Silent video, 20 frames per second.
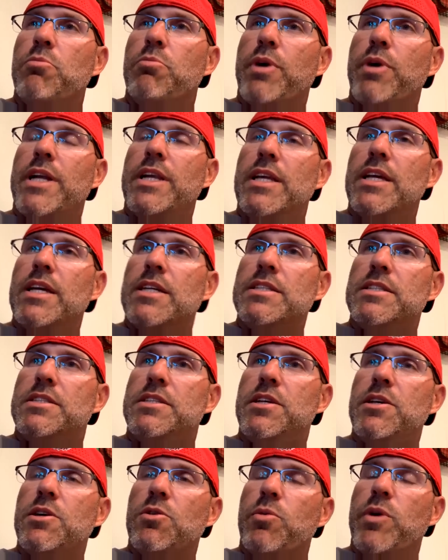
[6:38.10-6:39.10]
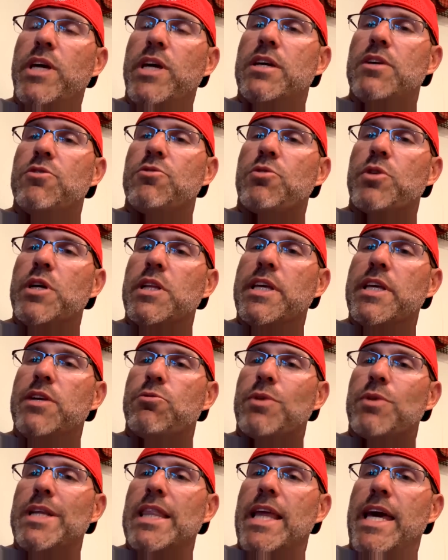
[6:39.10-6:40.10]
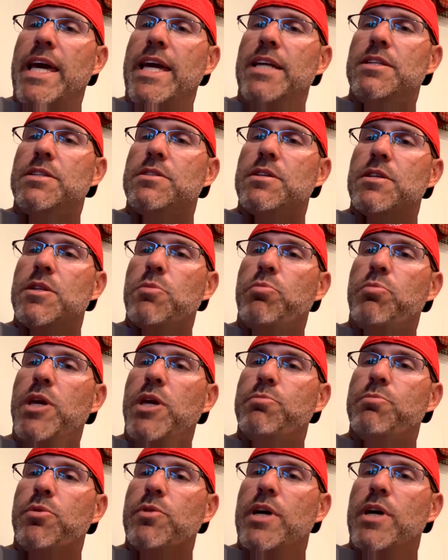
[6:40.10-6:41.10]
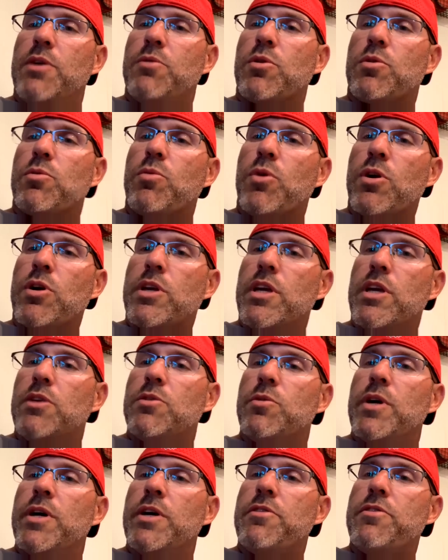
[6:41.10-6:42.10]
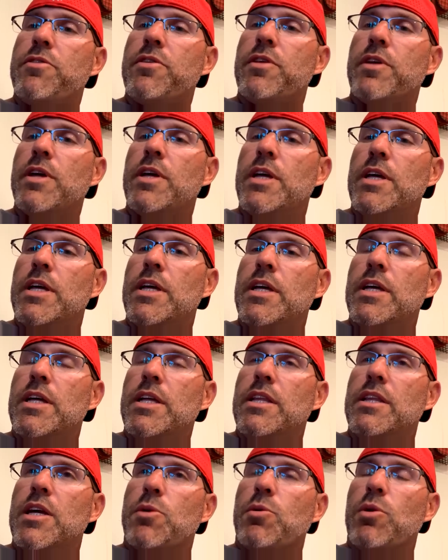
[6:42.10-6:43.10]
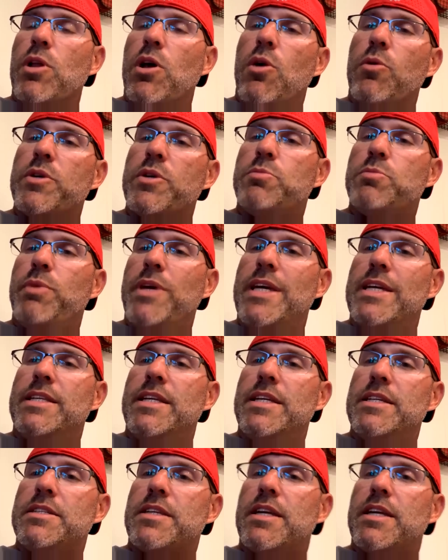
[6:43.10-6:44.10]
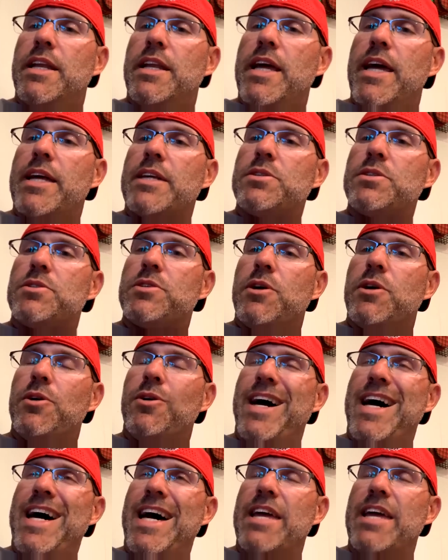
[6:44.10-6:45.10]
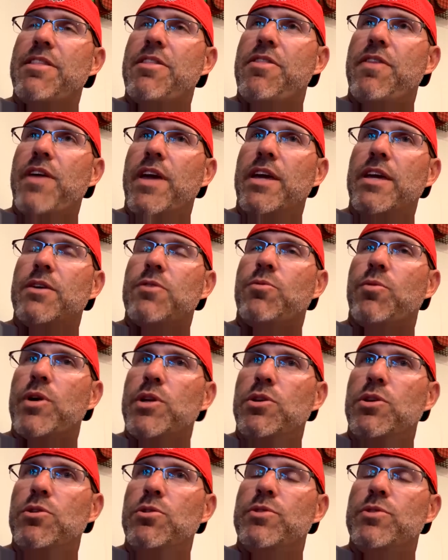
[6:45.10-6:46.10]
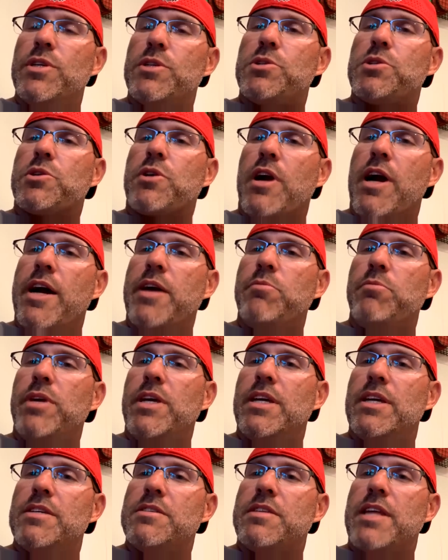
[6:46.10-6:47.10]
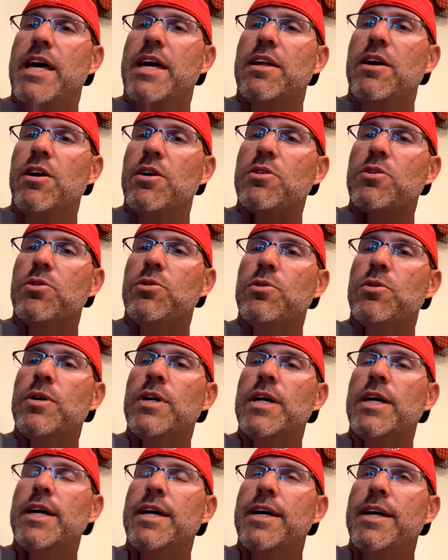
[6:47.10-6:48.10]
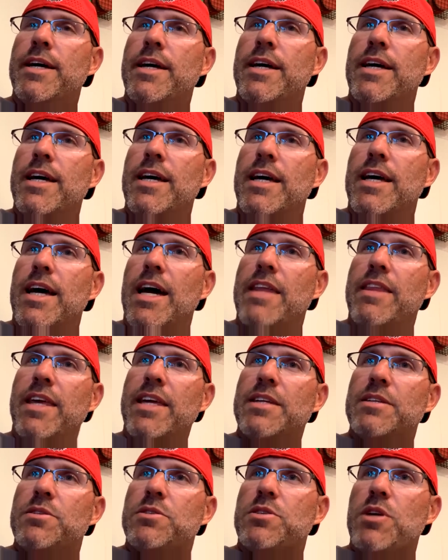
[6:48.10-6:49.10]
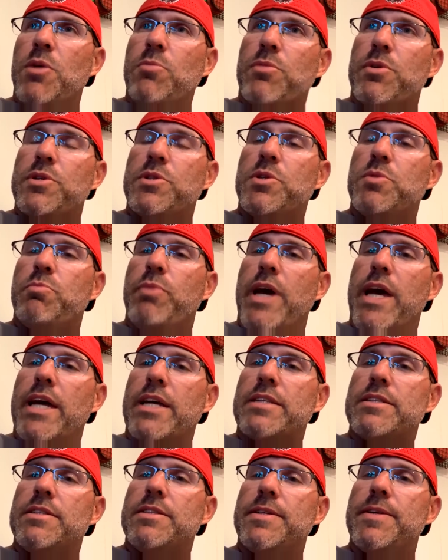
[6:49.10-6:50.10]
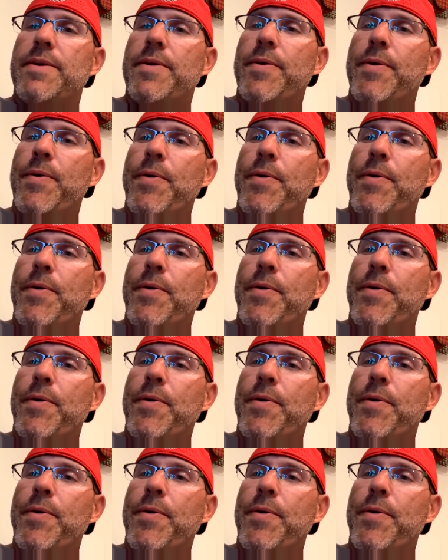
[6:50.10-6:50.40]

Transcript: but until we can really relate to the people that we're working with, there will always be a disconnect. So I think when you describe me as that uncle, I think in some respects,